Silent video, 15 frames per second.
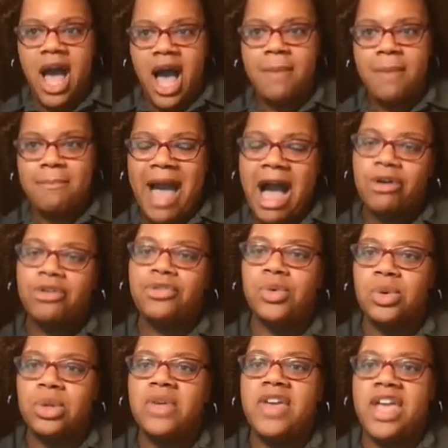
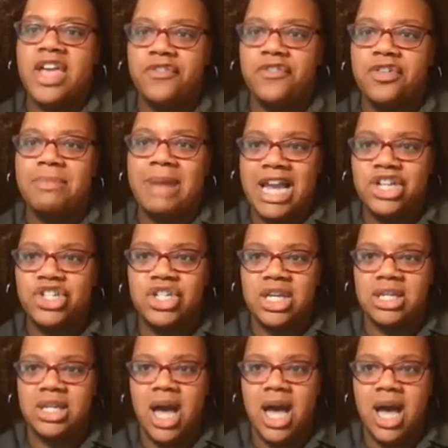mouthful of
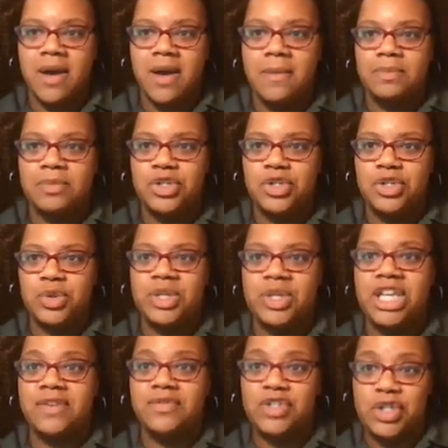information to
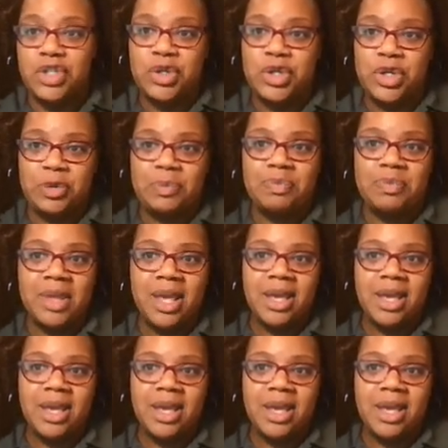give to you.